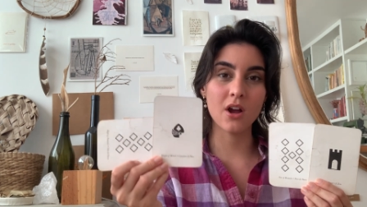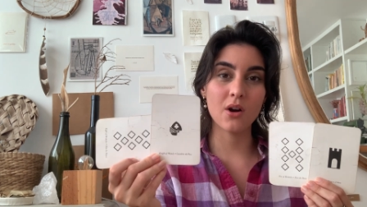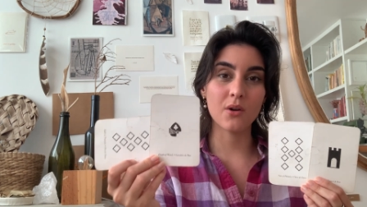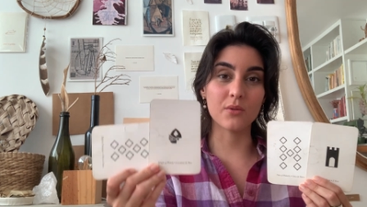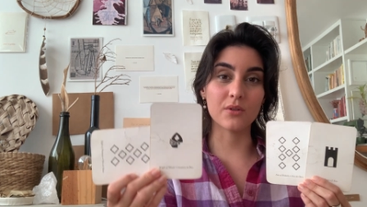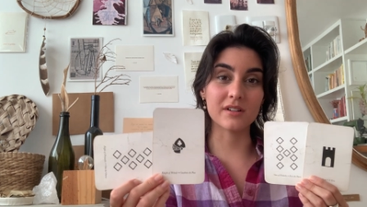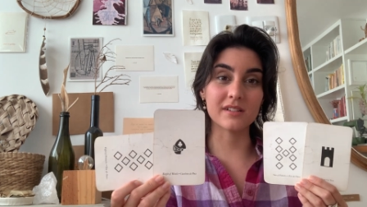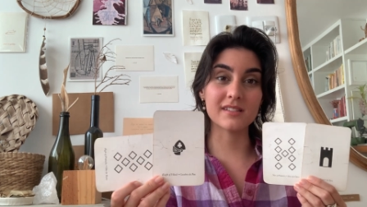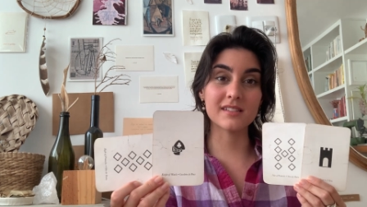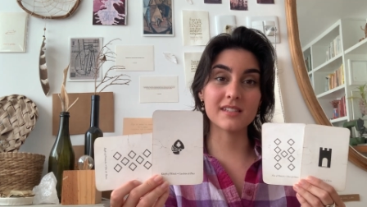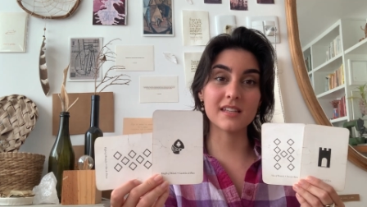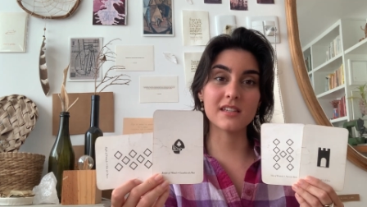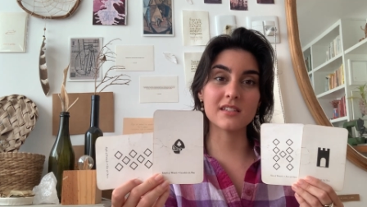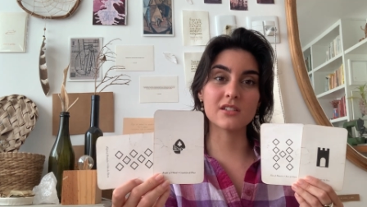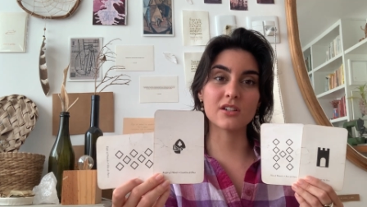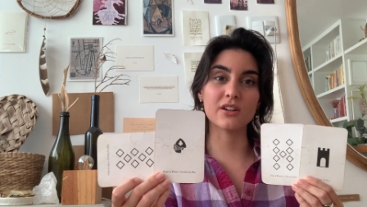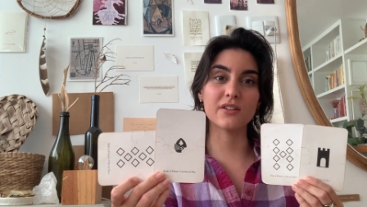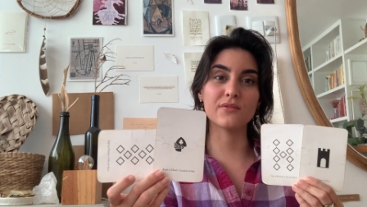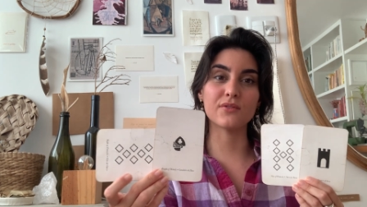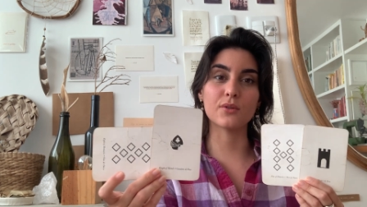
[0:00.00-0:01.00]
or a
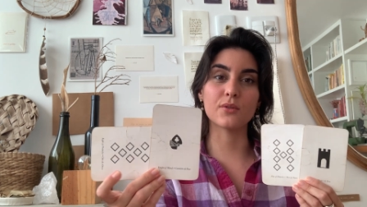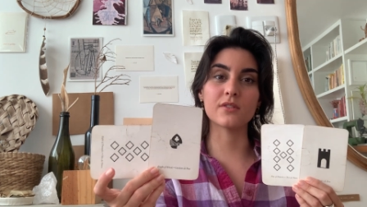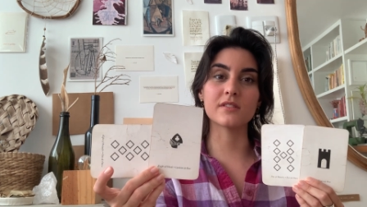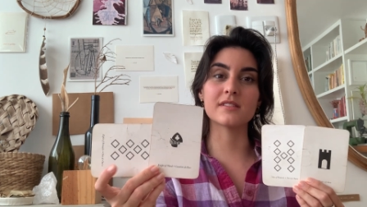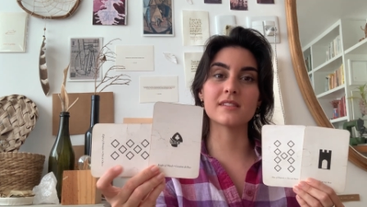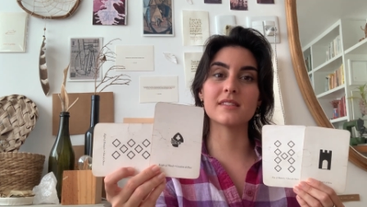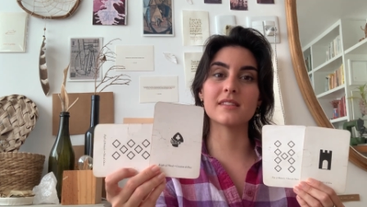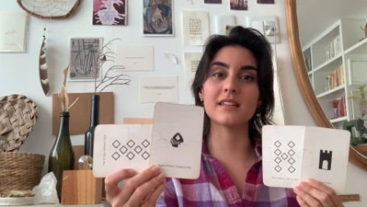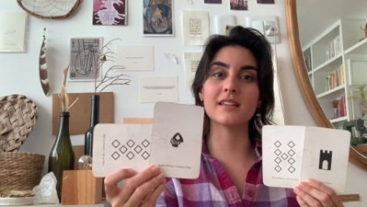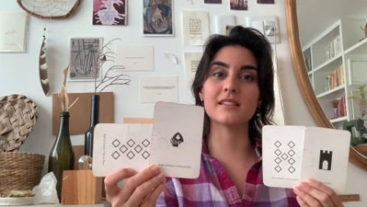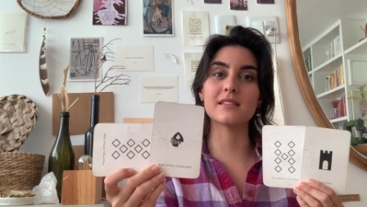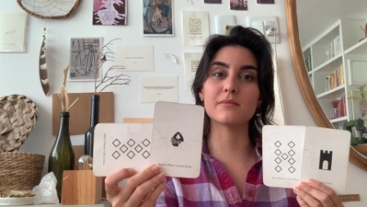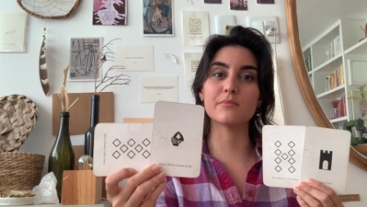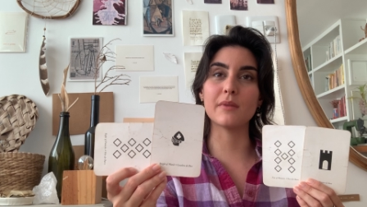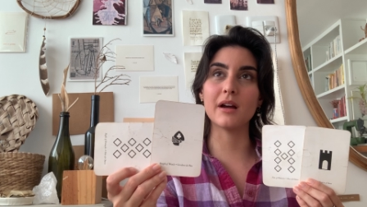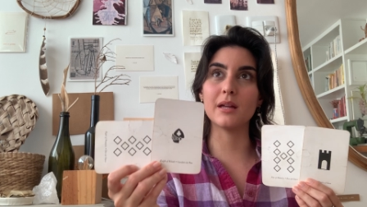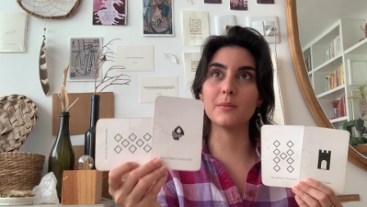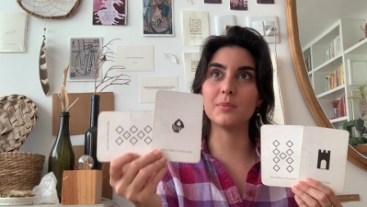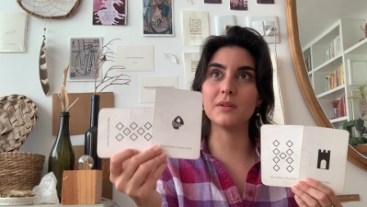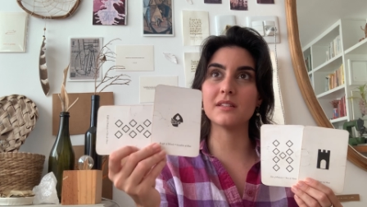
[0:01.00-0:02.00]
sister of yours, this
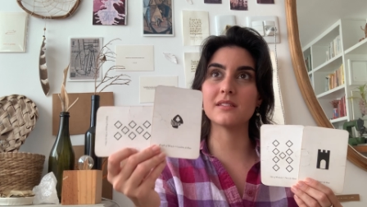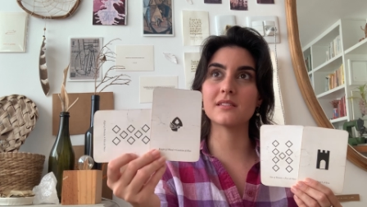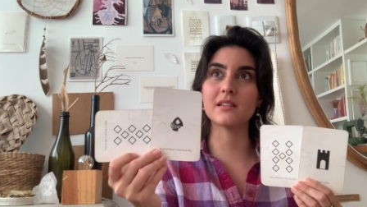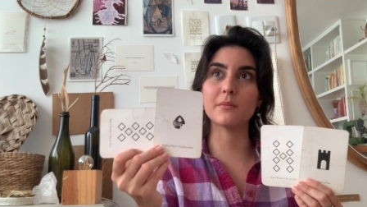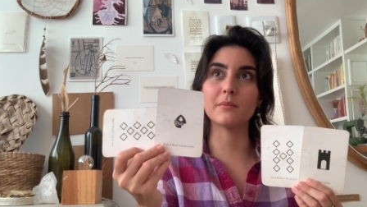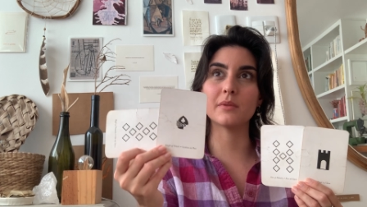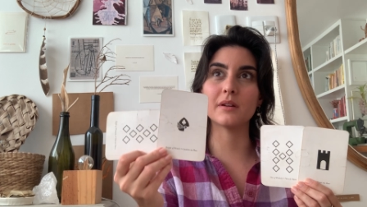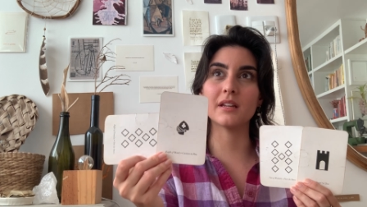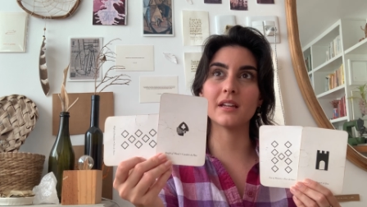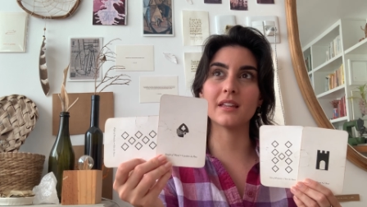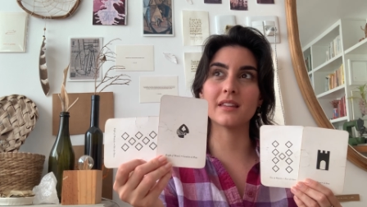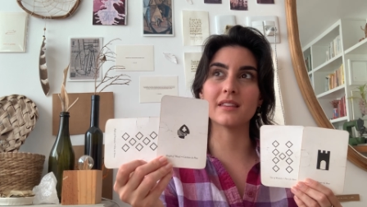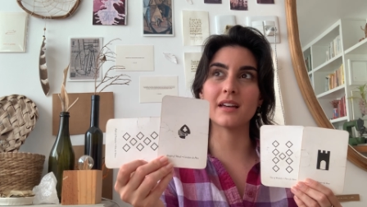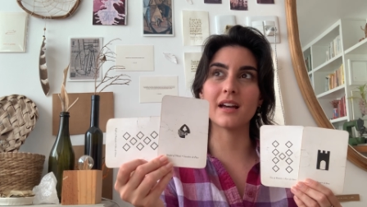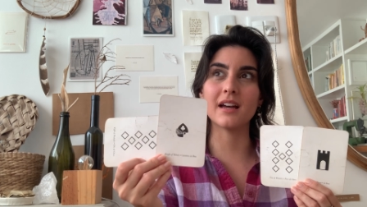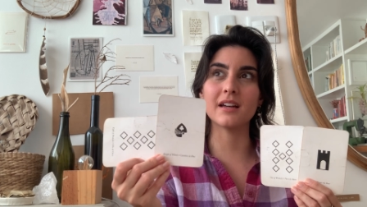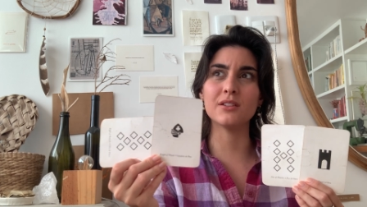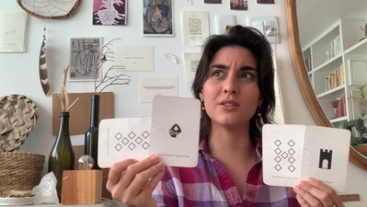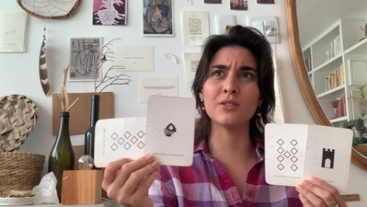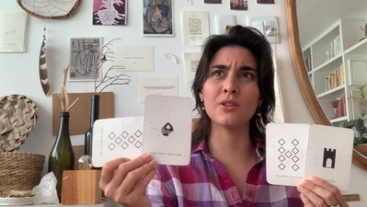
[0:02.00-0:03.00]
might be somebody
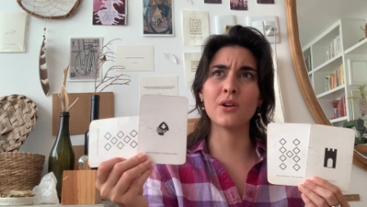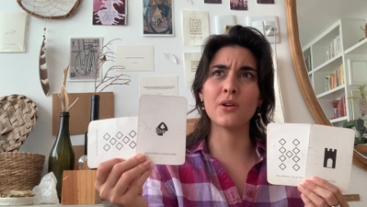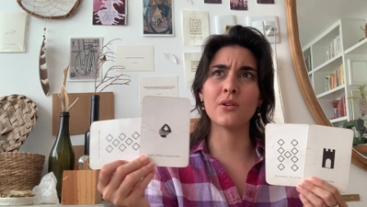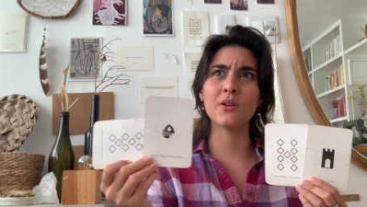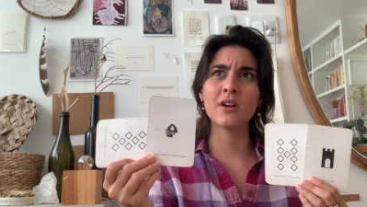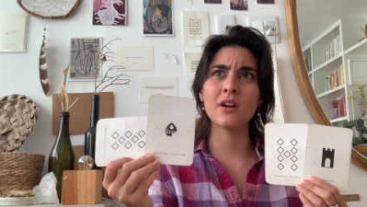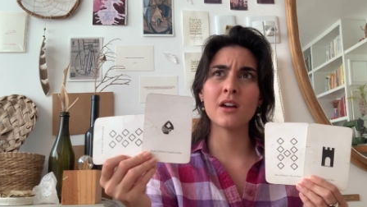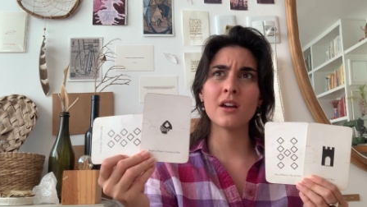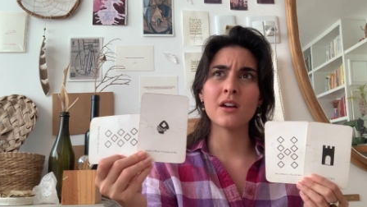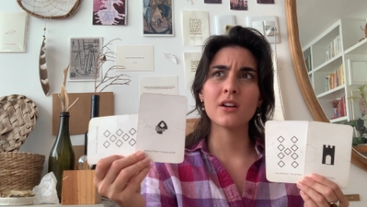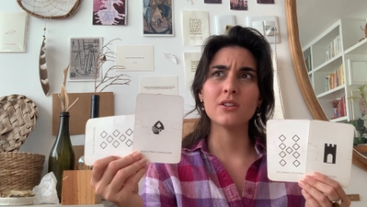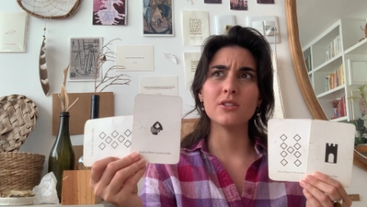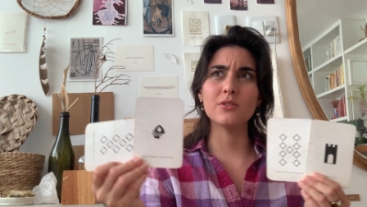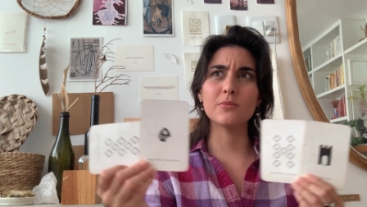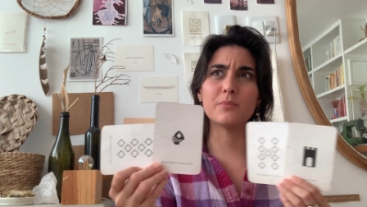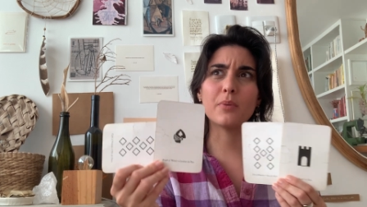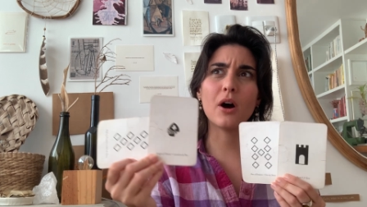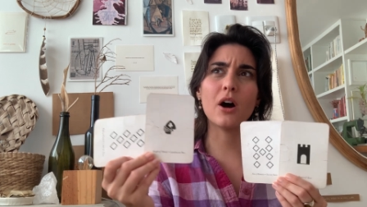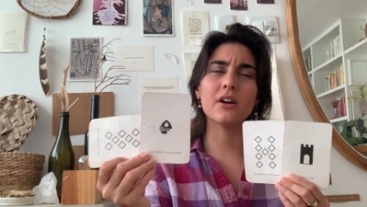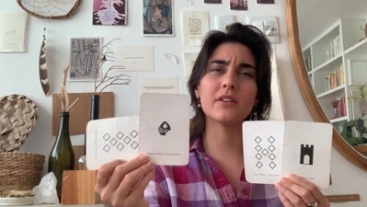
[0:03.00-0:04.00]
that you
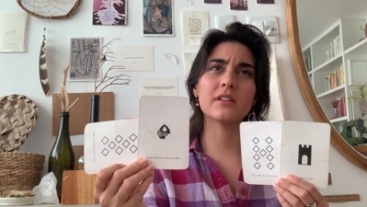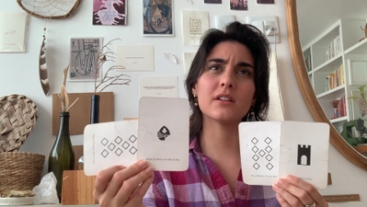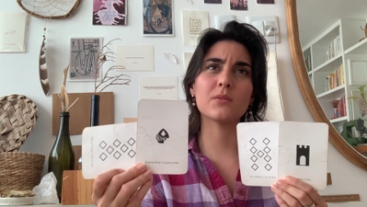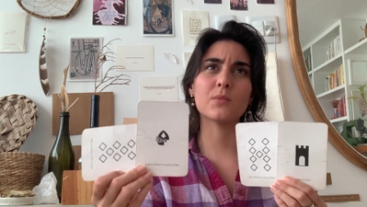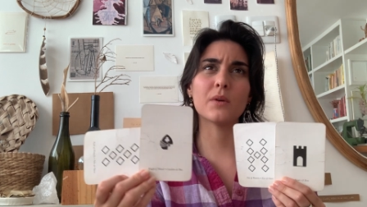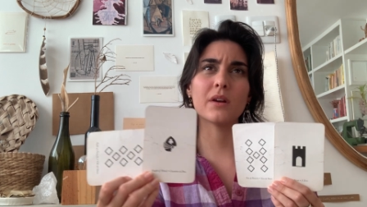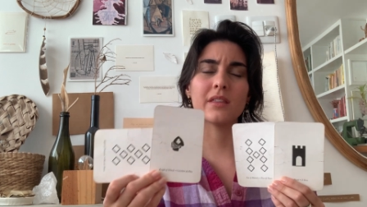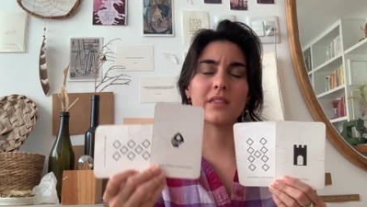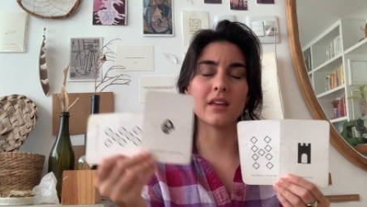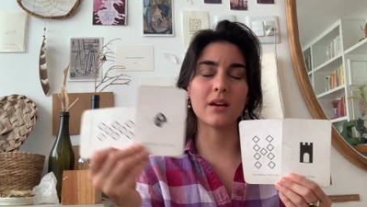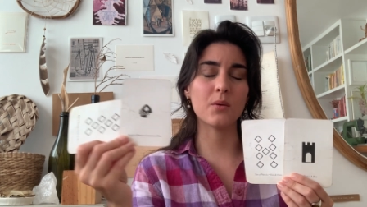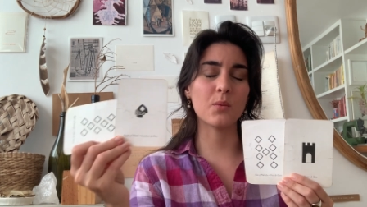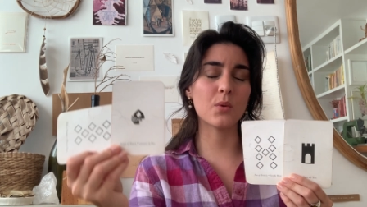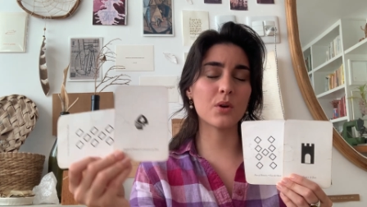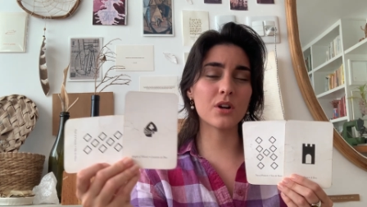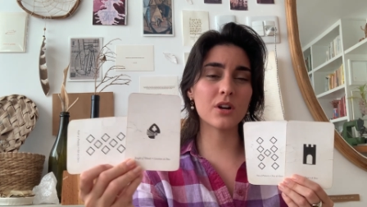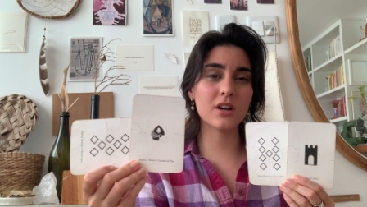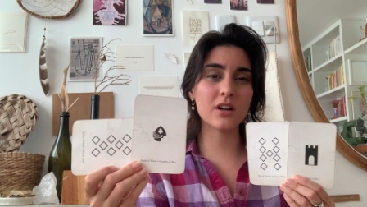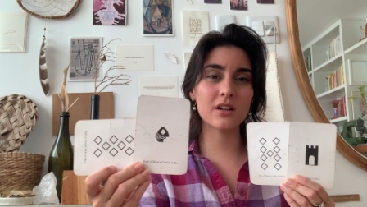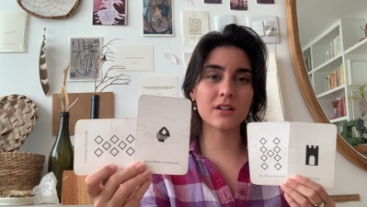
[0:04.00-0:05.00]
bonded with at
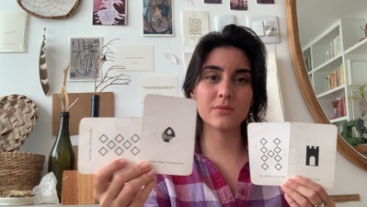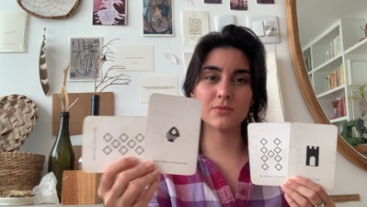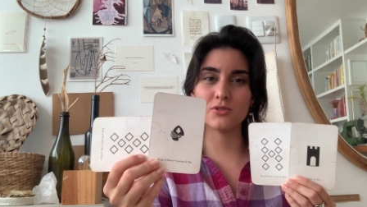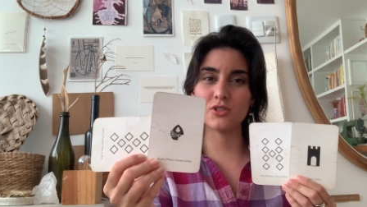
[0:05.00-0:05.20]
work,